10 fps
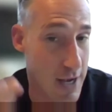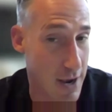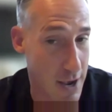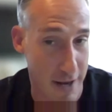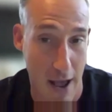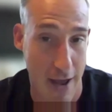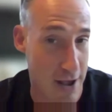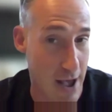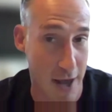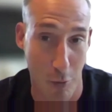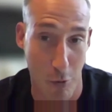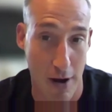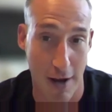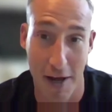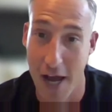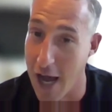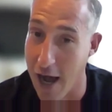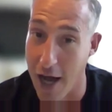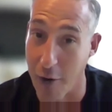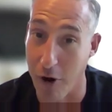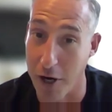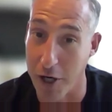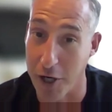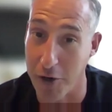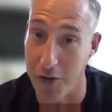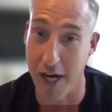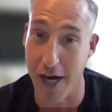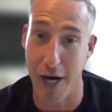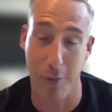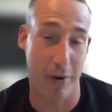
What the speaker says: I don't want to go there.